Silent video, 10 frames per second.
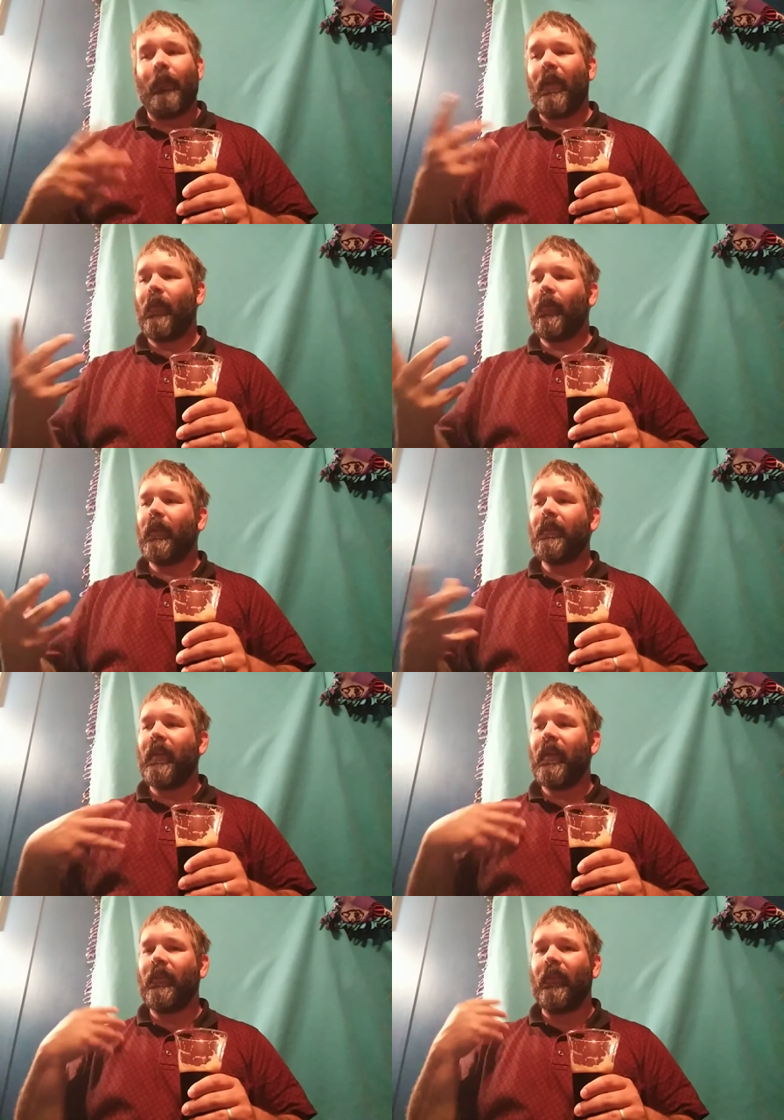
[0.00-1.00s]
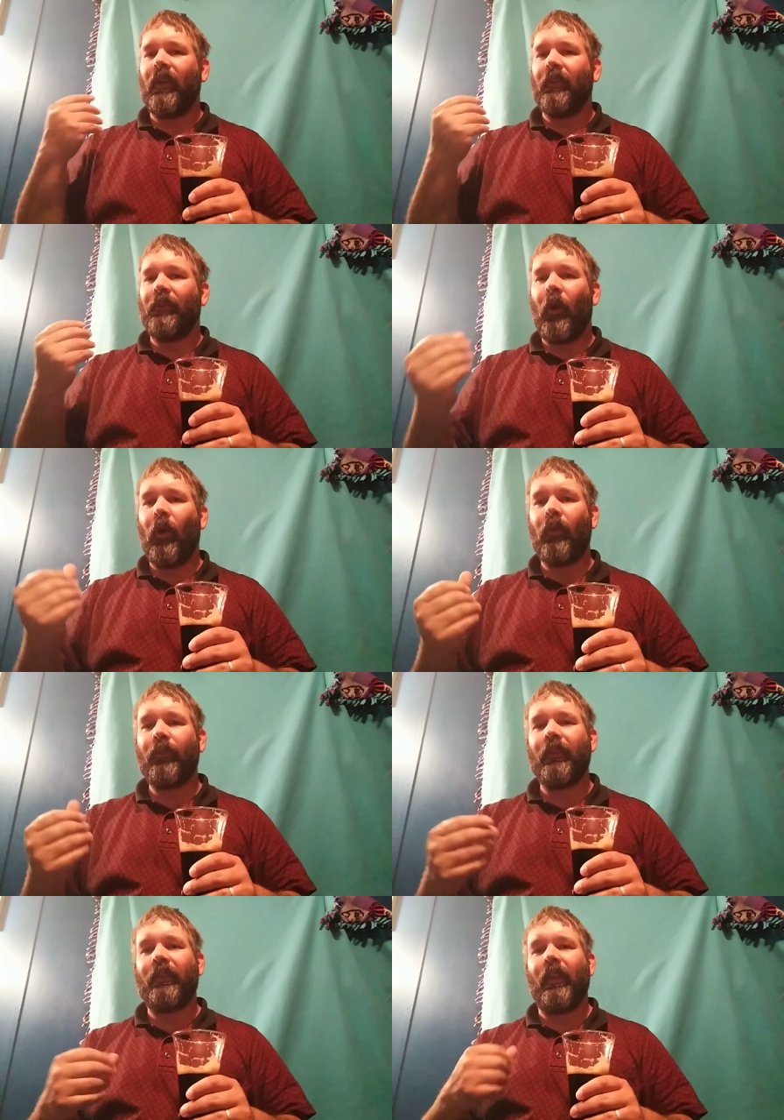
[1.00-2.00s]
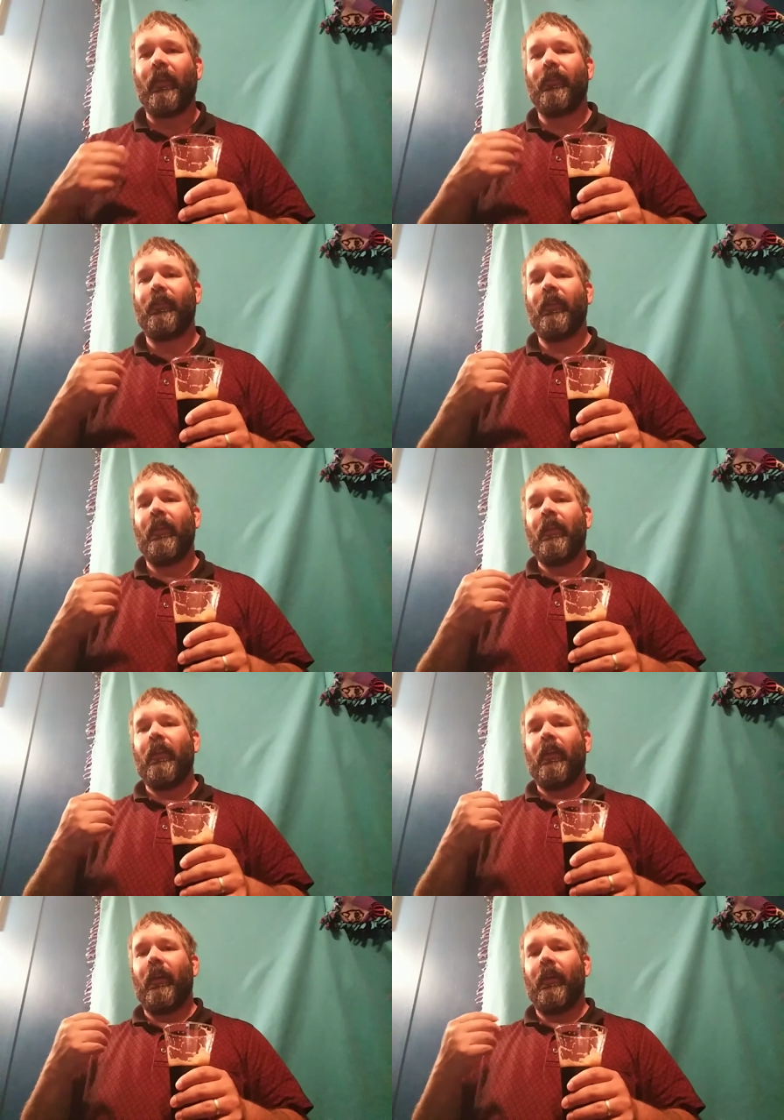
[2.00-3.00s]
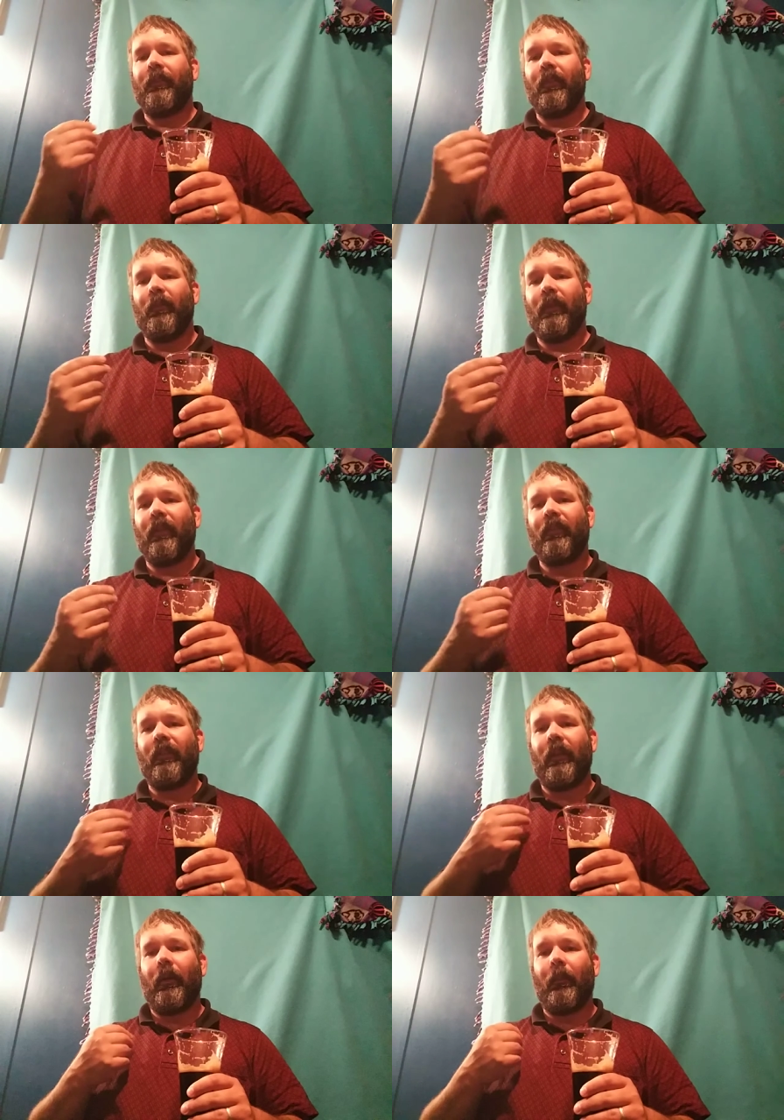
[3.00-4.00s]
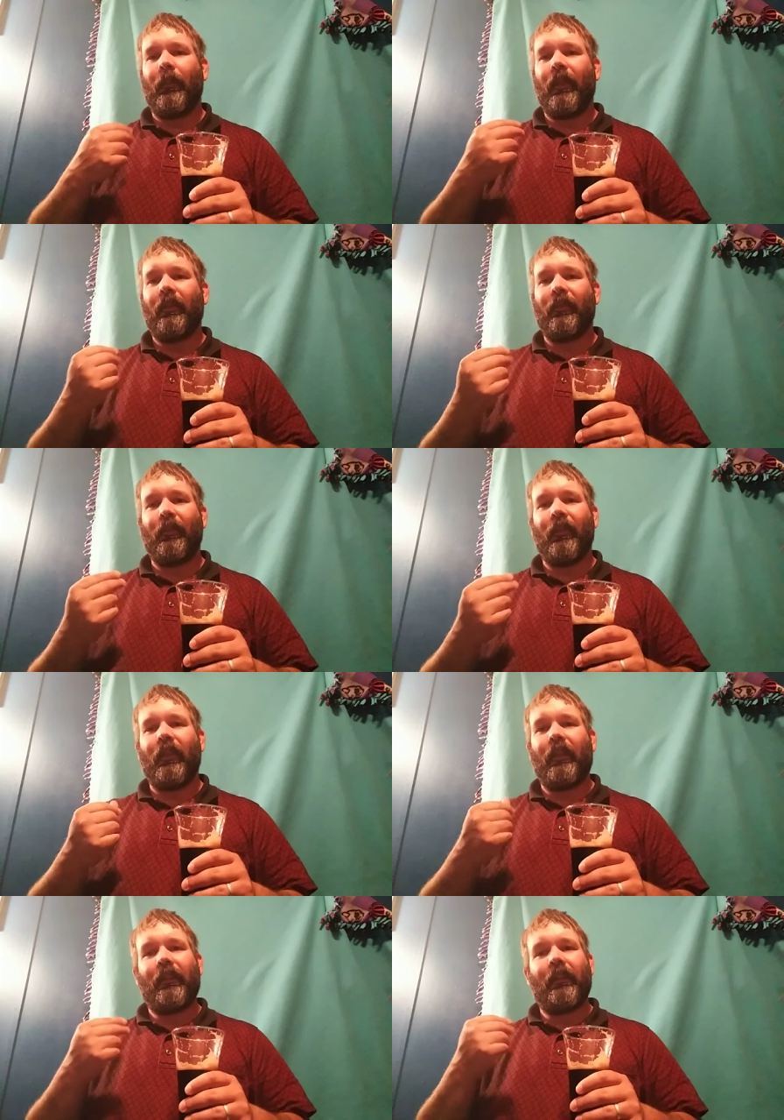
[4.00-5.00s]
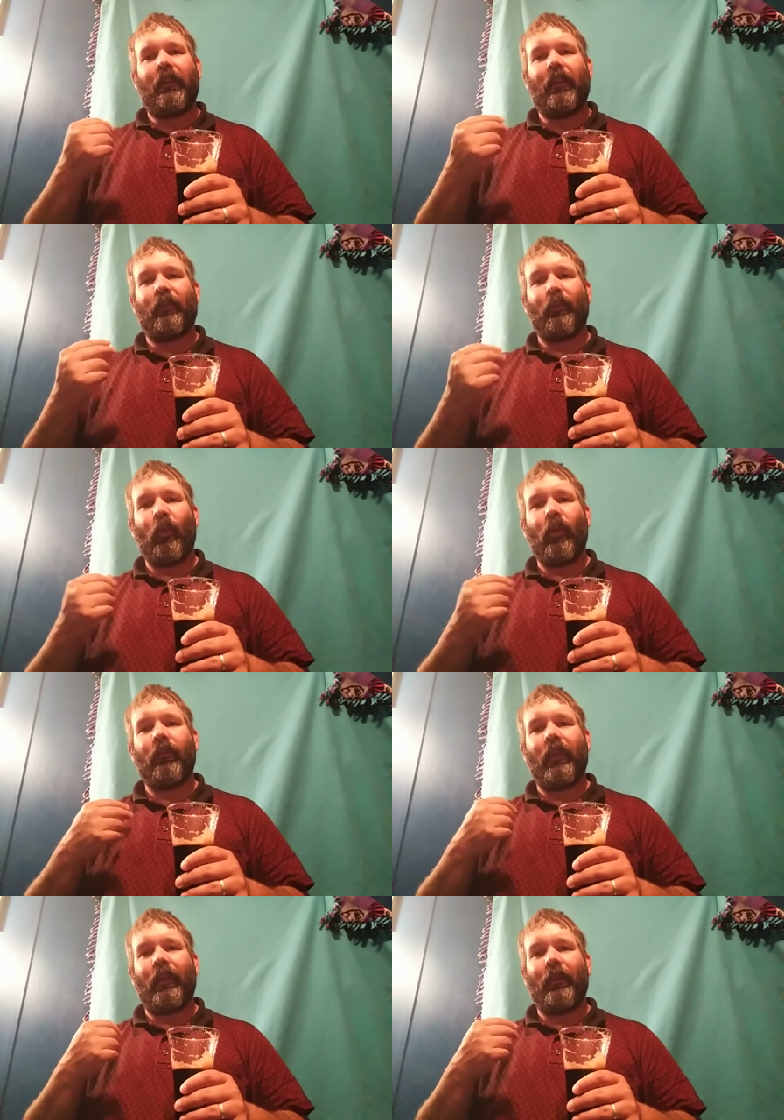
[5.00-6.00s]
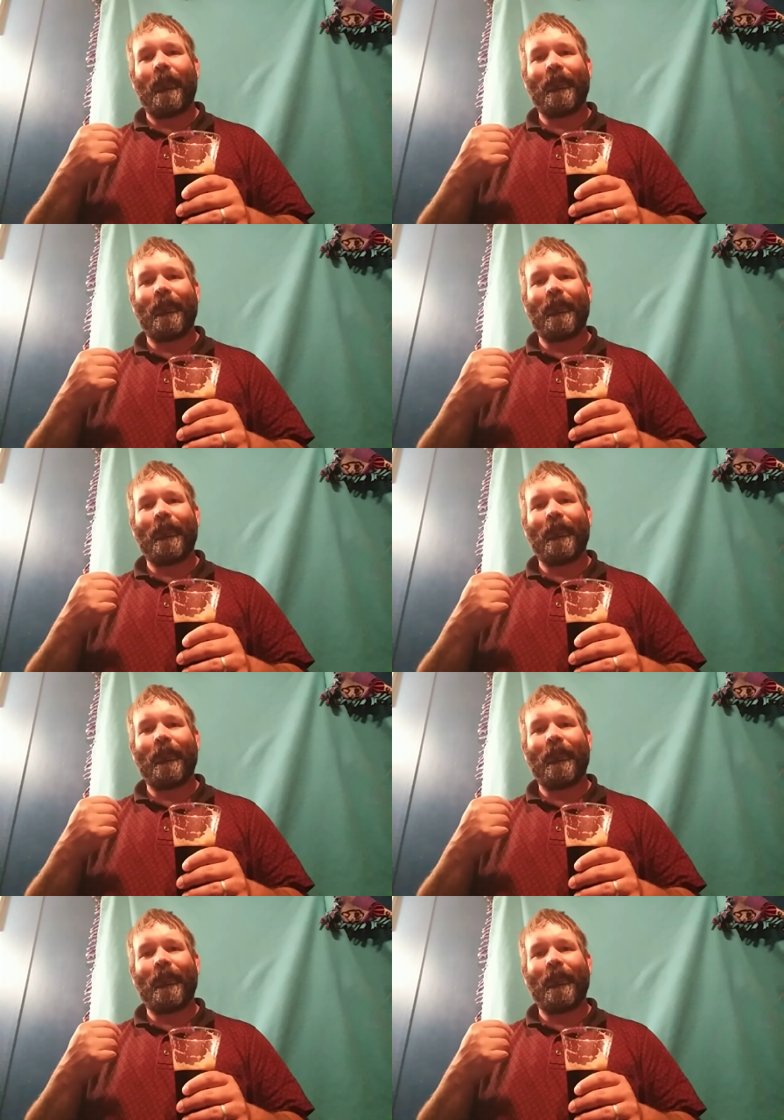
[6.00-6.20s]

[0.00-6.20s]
I'm not really tasting a toffee taste uh, so much. Um, it's it, it's more of a